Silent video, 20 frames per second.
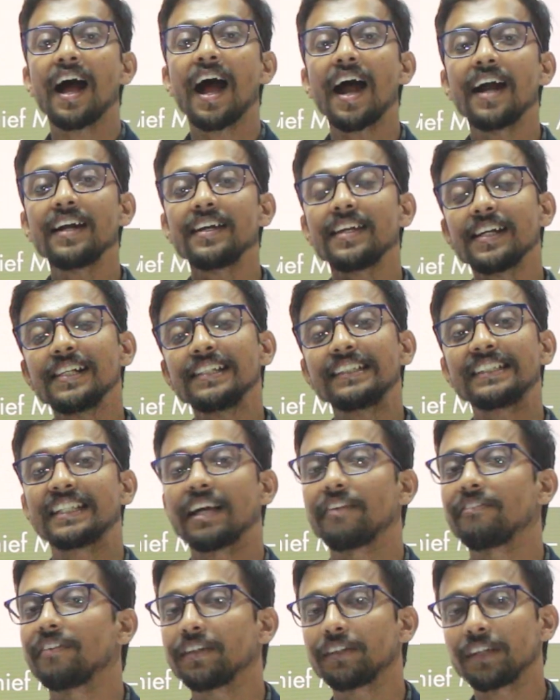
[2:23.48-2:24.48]
Article
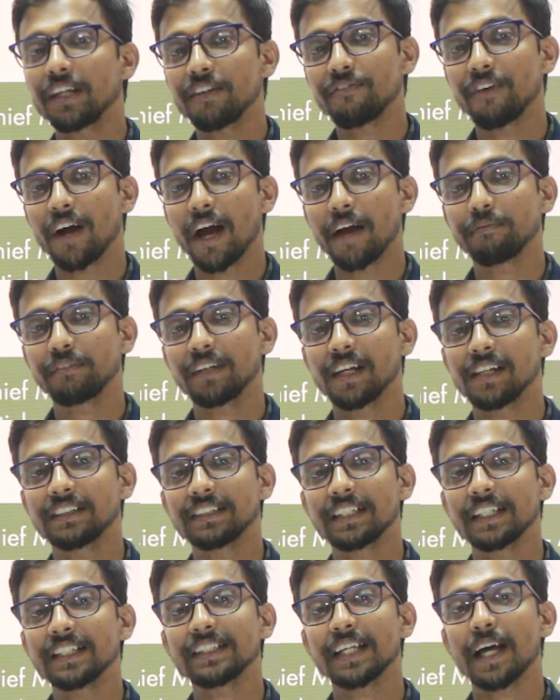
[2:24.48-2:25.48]
75
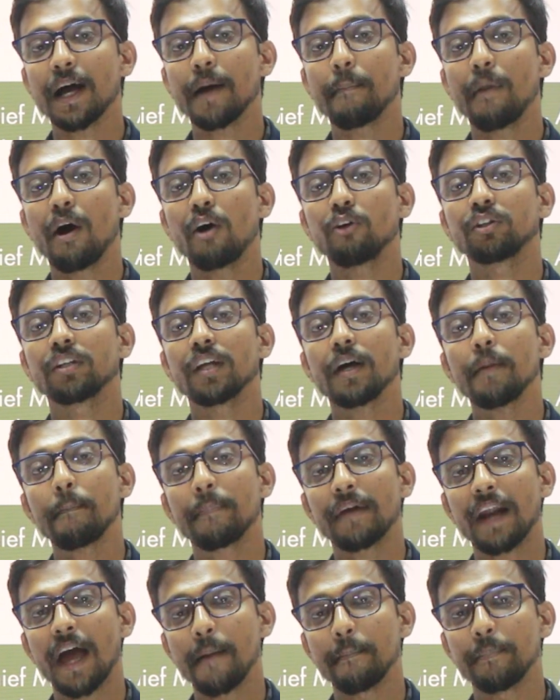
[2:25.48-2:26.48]
tells us about the
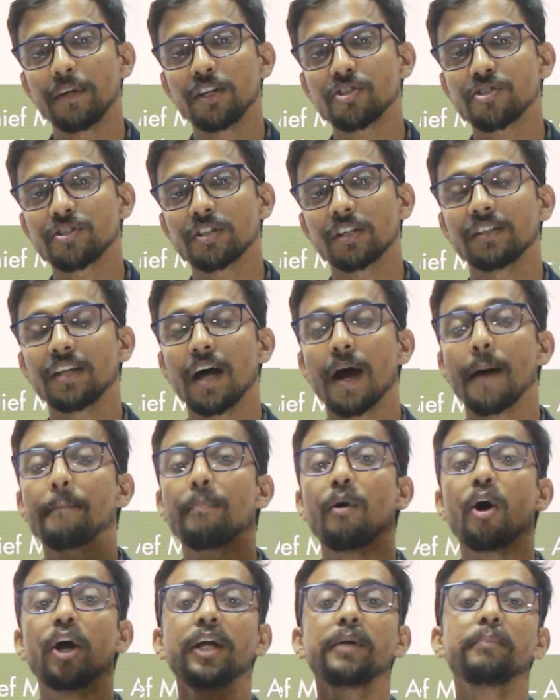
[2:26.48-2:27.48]
Prime Minister, the
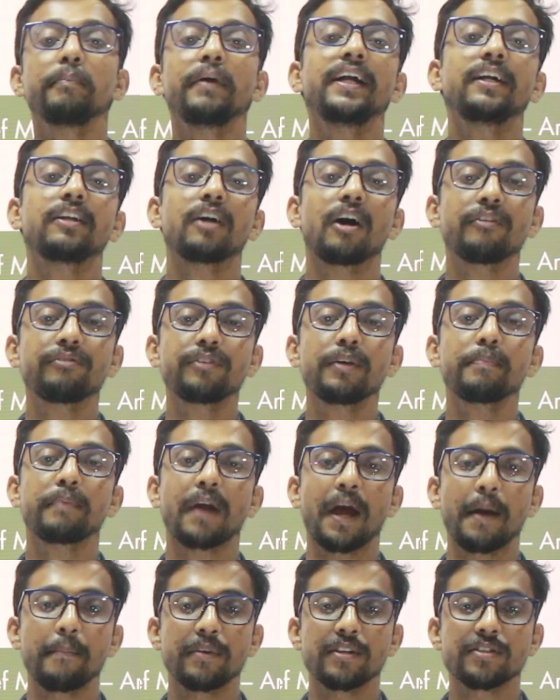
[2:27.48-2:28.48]
appointment of the
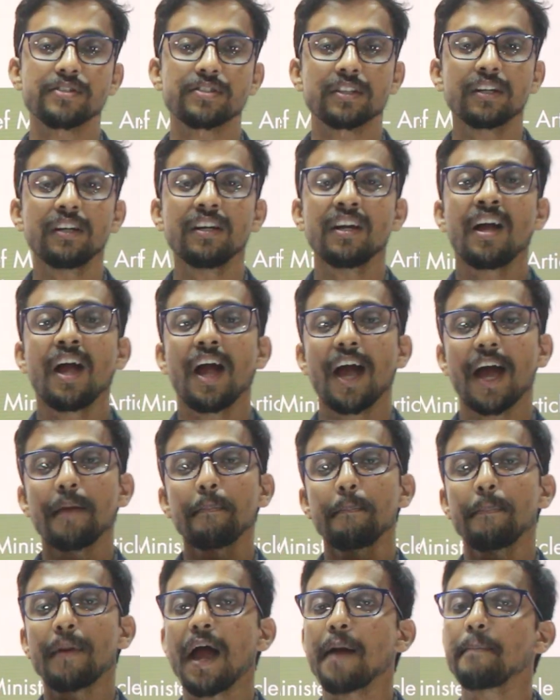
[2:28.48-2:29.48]
Prime Minister,
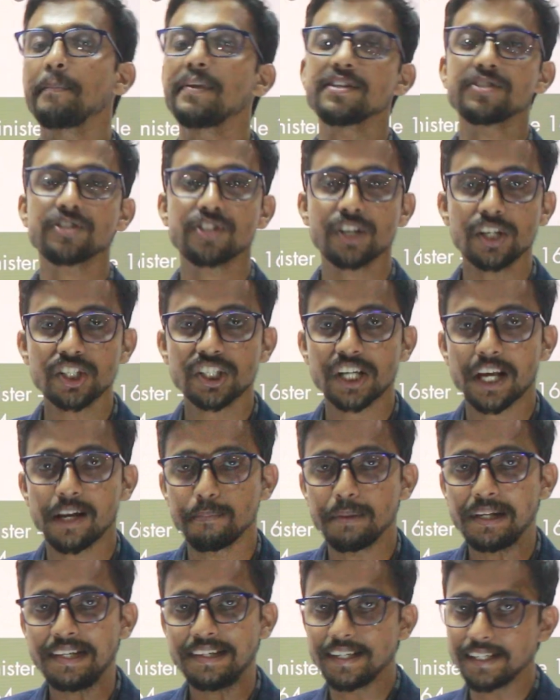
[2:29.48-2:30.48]
and Prime Minister shall
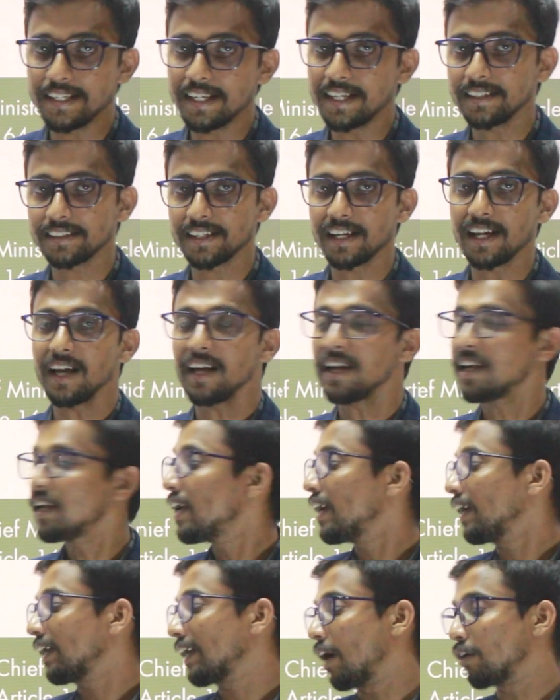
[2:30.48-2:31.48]
be leading
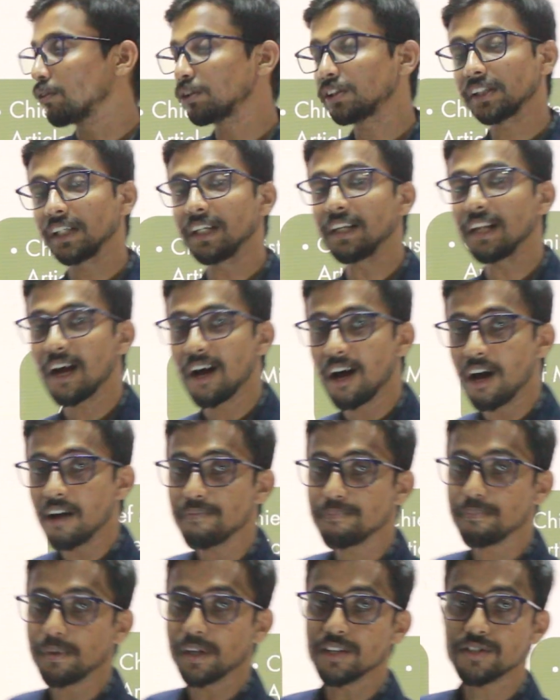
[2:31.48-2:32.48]
the Council
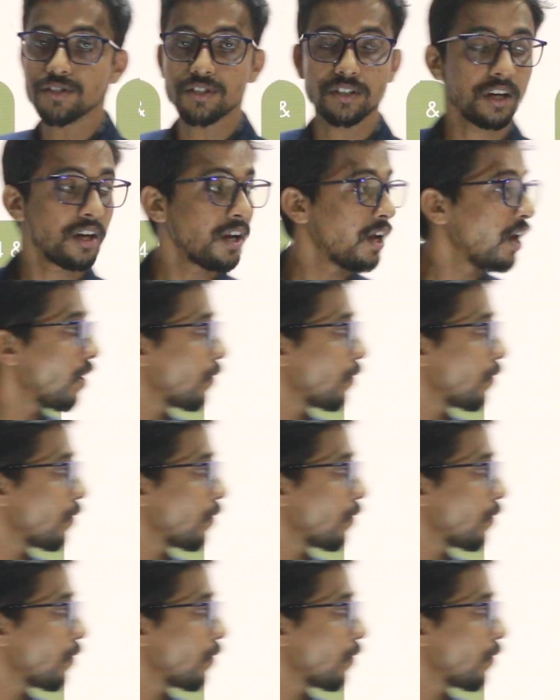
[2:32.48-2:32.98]
of Ministers.